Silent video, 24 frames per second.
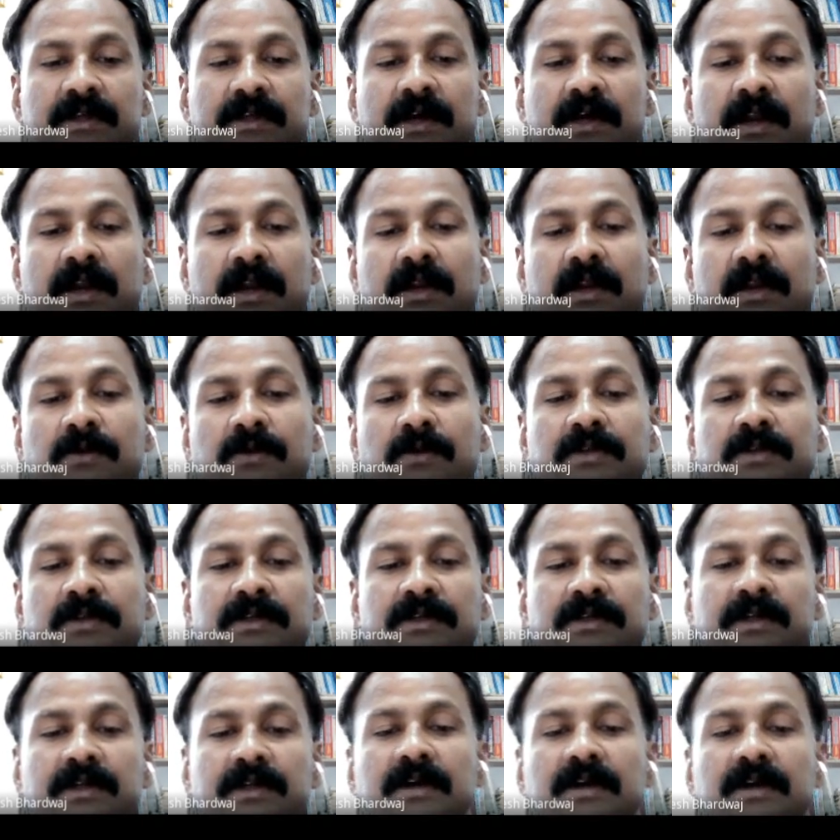Around the
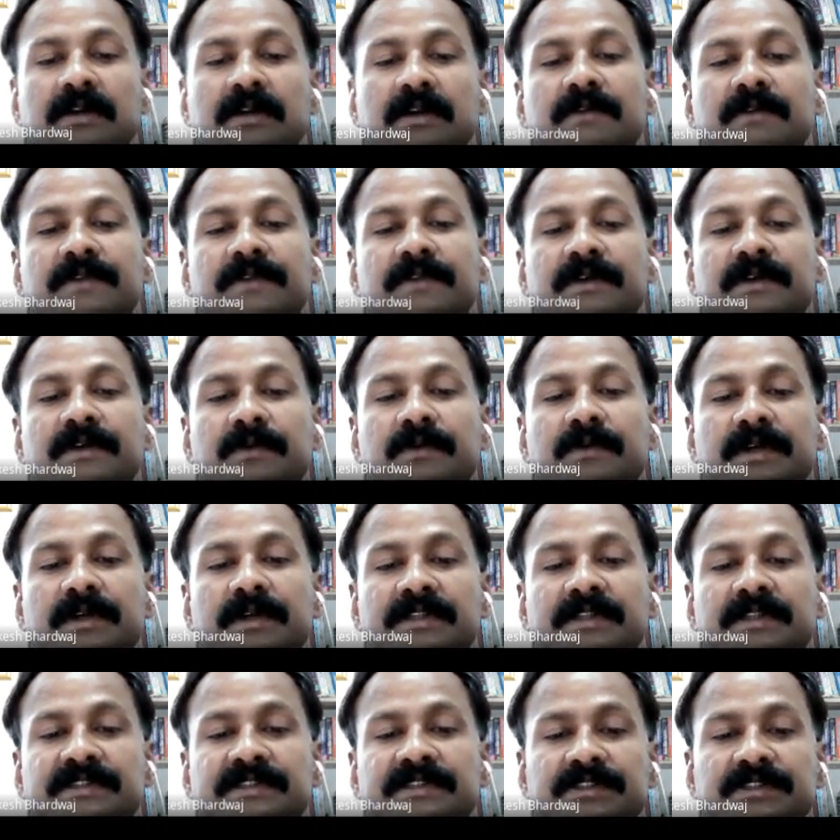turn of the
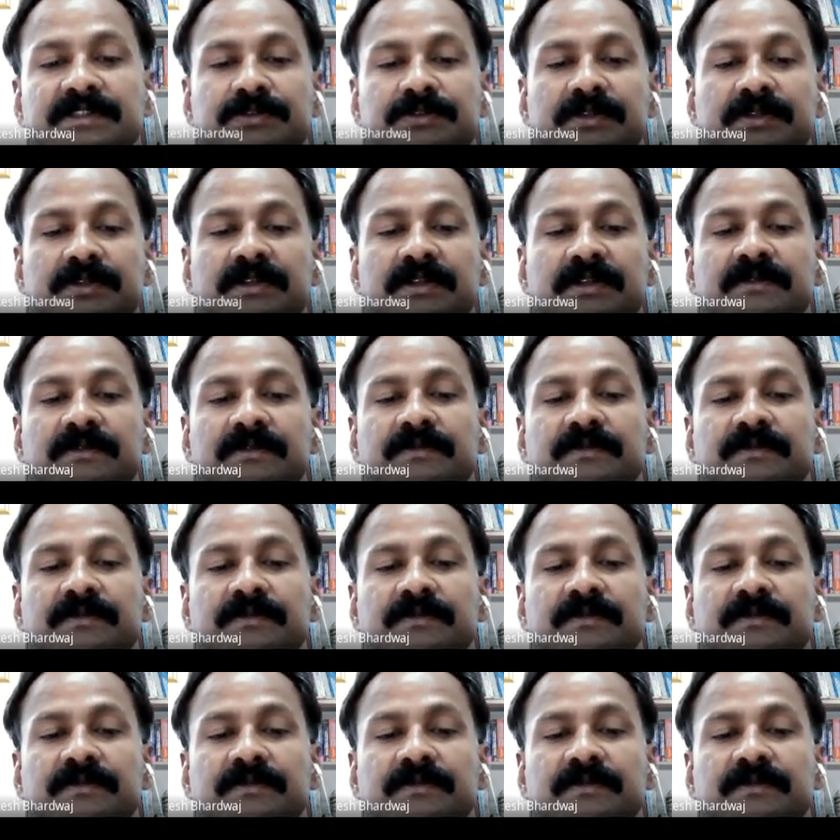20th century,